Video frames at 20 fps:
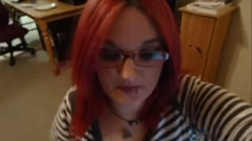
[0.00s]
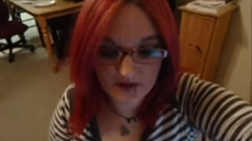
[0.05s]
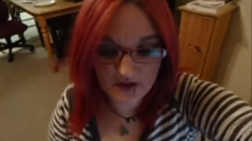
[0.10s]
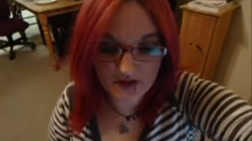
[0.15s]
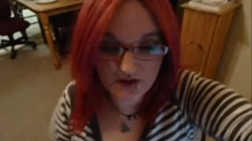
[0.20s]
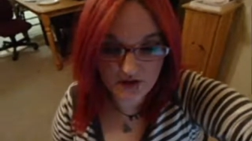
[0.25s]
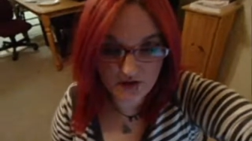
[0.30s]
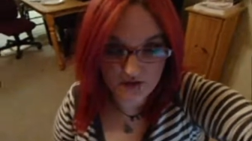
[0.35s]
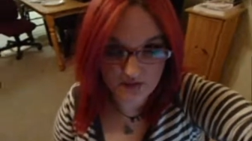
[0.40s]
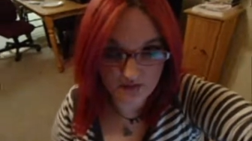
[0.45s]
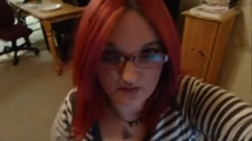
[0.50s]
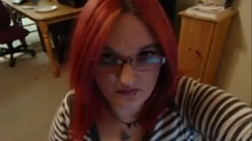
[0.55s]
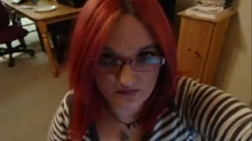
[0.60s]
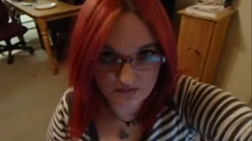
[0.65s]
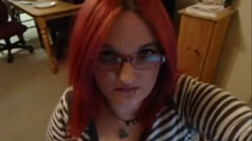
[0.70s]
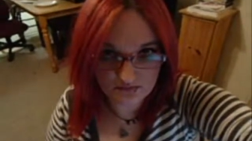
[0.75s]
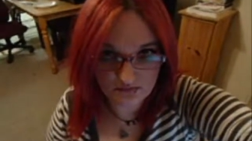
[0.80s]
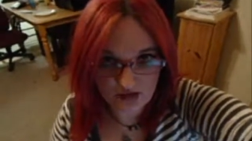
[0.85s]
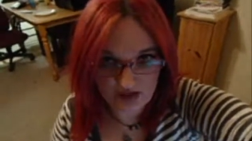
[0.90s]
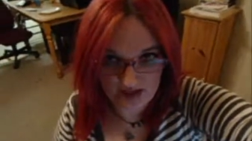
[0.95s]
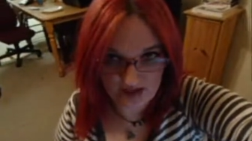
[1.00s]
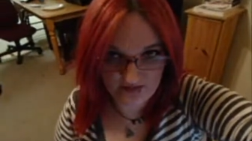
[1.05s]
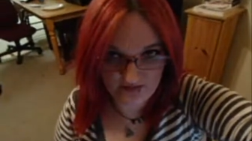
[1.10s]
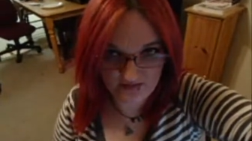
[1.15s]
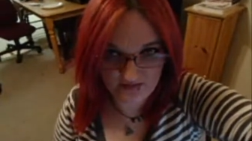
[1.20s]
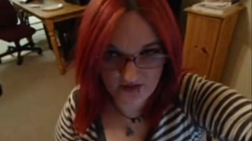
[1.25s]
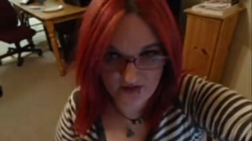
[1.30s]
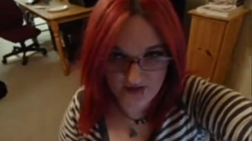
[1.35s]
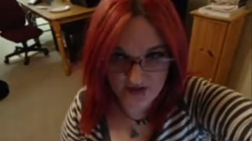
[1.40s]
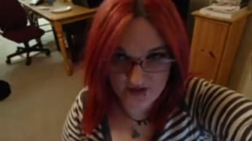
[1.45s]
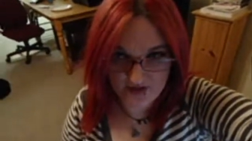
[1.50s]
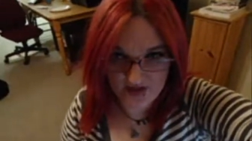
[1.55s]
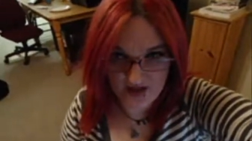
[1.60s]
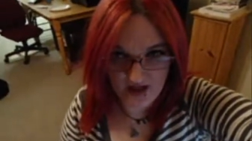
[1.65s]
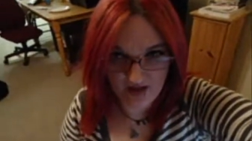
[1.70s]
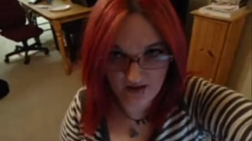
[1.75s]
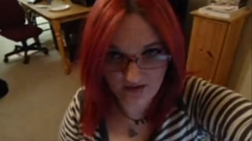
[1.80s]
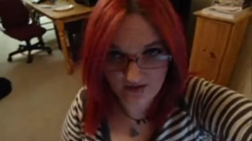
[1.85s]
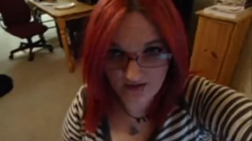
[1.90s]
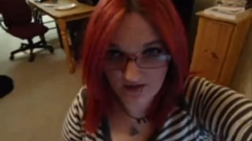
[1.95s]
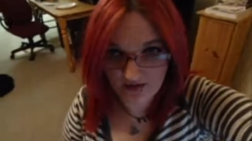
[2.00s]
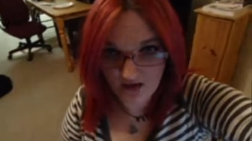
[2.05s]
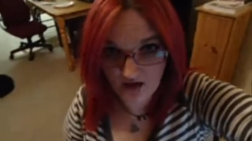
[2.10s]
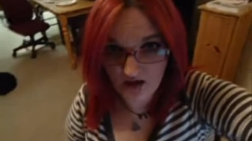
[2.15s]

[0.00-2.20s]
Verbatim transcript: gonna go and finish that